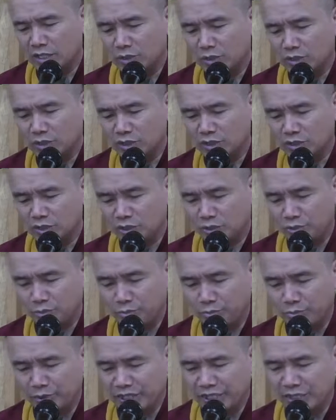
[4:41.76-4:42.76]
which is
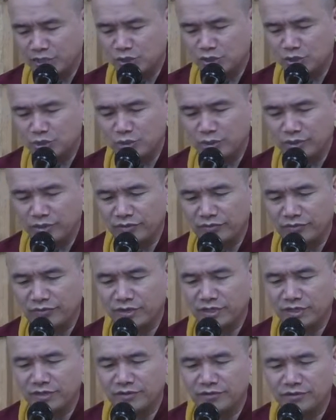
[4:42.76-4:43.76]
on page
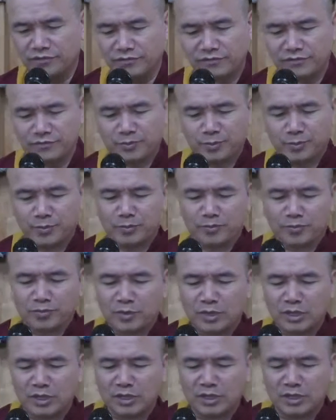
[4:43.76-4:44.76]
25.
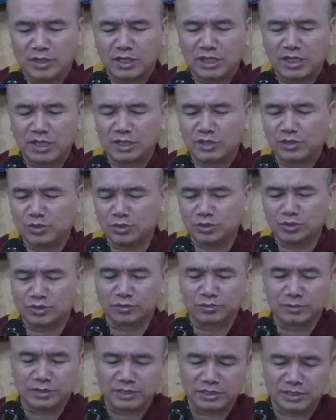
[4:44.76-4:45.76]
Heart
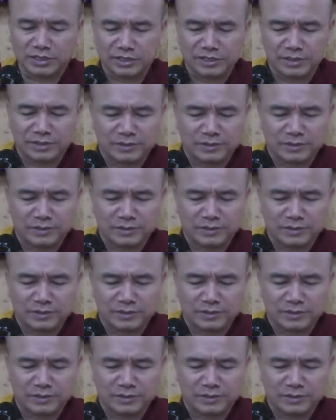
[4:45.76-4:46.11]
Sutra mantra.